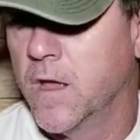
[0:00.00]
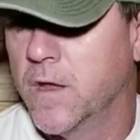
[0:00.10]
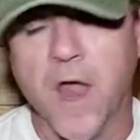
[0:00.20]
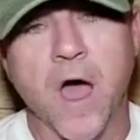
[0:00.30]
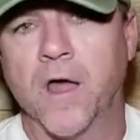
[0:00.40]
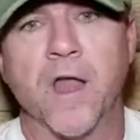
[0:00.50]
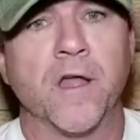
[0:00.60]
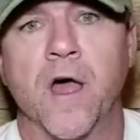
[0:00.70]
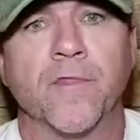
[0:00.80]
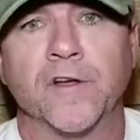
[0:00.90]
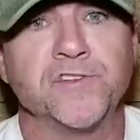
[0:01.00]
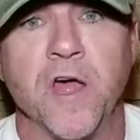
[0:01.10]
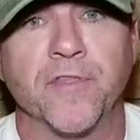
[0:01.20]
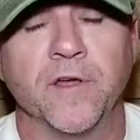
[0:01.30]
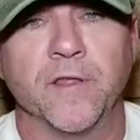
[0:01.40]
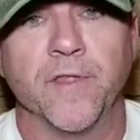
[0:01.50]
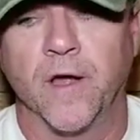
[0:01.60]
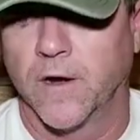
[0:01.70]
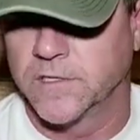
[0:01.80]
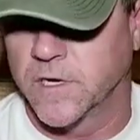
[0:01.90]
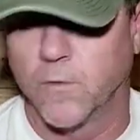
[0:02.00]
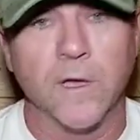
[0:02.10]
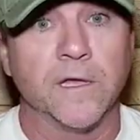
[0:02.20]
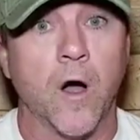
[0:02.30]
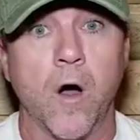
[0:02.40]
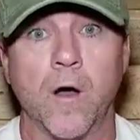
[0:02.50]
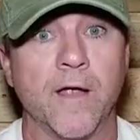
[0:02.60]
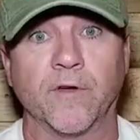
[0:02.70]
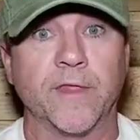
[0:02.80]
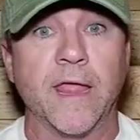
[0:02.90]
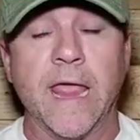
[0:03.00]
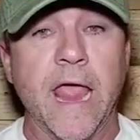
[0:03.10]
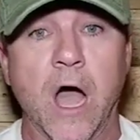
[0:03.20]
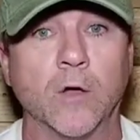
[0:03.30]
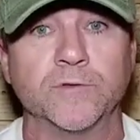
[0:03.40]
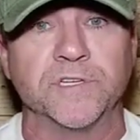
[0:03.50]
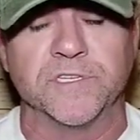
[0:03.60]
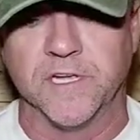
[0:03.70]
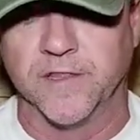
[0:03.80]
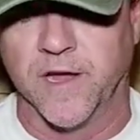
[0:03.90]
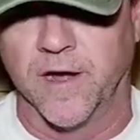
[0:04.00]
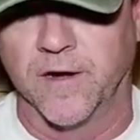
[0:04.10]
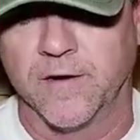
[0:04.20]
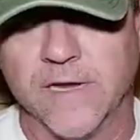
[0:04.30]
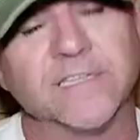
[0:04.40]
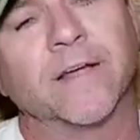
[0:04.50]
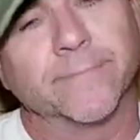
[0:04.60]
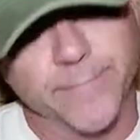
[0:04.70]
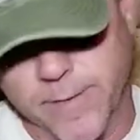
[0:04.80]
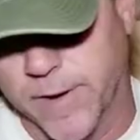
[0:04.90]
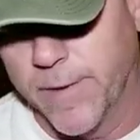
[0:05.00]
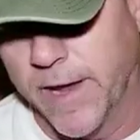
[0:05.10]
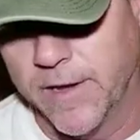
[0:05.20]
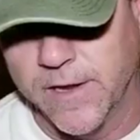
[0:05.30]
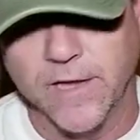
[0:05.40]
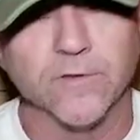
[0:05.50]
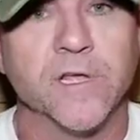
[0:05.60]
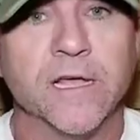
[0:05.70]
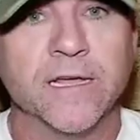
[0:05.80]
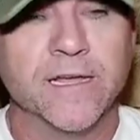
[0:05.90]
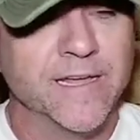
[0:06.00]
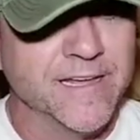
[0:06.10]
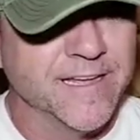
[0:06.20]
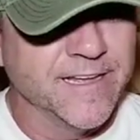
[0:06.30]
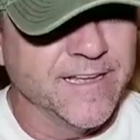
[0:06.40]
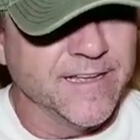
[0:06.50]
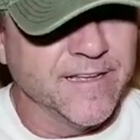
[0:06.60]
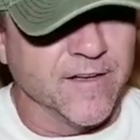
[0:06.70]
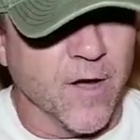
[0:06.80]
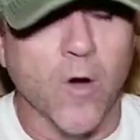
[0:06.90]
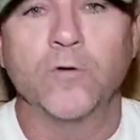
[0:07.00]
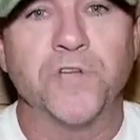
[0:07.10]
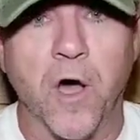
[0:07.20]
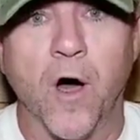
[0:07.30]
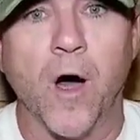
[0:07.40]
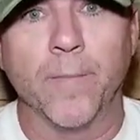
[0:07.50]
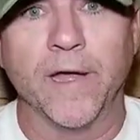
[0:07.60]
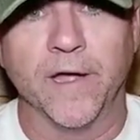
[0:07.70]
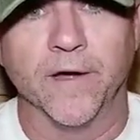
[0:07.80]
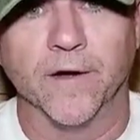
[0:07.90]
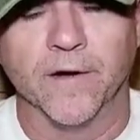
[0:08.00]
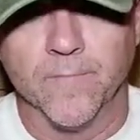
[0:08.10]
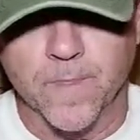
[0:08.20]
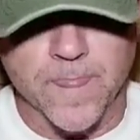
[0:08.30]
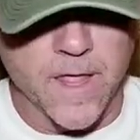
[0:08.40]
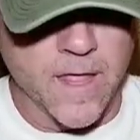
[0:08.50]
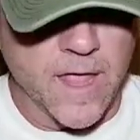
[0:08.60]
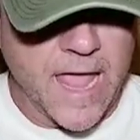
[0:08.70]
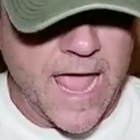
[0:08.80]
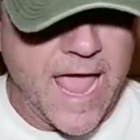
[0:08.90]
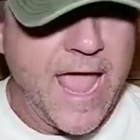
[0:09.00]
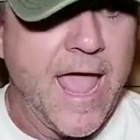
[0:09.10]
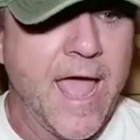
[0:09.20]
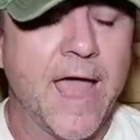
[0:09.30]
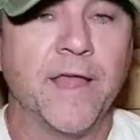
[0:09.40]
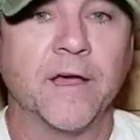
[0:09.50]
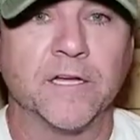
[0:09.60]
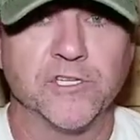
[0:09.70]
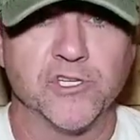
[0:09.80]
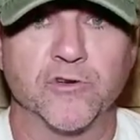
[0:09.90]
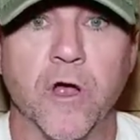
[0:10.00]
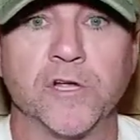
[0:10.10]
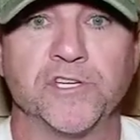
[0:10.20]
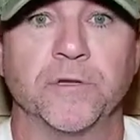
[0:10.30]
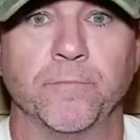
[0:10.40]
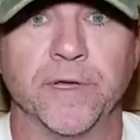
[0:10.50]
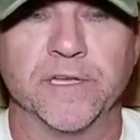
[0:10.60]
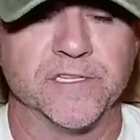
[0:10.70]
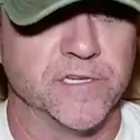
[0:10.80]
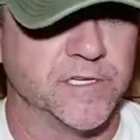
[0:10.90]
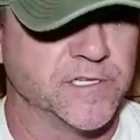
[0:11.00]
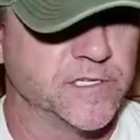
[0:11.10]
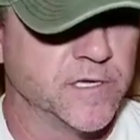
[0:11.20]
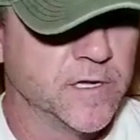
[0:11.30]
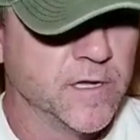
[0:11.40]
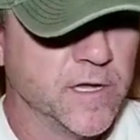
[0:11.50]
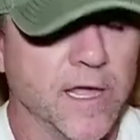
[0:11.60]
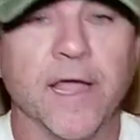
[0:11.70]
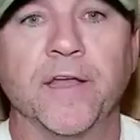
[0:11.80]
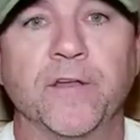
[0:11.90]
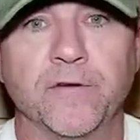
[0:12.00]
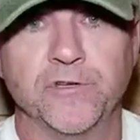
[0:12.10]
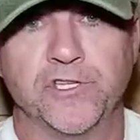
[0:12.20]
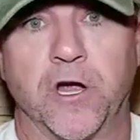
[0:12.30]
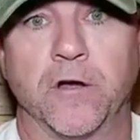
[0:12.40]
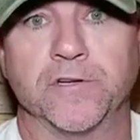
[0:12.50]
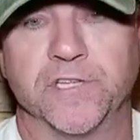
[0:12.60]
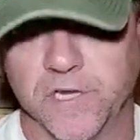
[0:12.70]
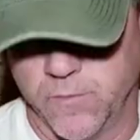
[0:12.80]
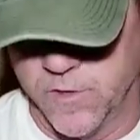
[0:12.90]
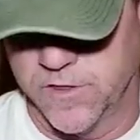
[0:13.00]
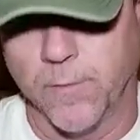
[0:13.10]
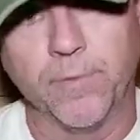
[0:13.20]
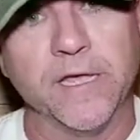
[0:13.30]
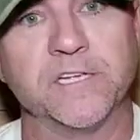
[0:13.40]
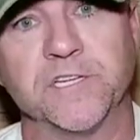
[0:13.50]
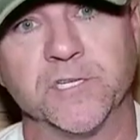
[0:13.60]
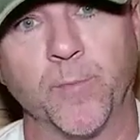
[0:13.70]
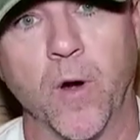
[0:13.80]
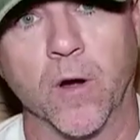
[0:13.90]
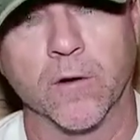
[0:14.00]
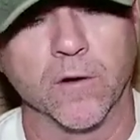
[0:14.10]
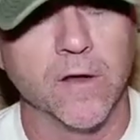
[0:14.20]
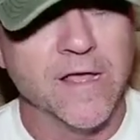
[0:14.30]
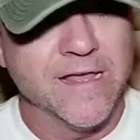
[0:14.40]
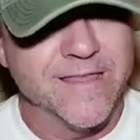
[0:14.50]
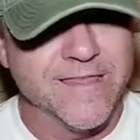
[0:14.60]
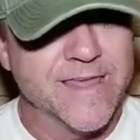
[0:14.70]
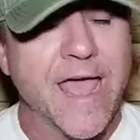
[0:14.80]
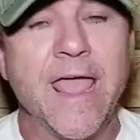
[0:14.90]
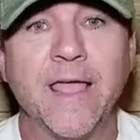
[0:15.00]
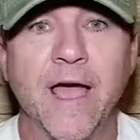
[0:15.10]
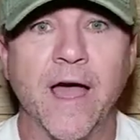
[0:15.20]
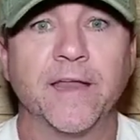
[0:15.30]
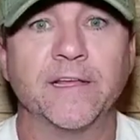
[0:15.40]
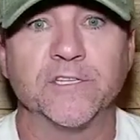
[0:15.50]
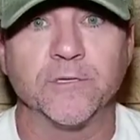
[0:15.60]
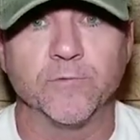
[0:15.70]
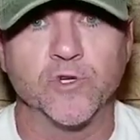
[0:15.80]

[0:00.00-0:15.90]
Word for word: no, no, no, there's nothing in there. I was like, well, he, all everything he owns is in there. He's like, come here, man. He goes, oh, Tom here had a construction business in New Jersey with a business partner. They got in some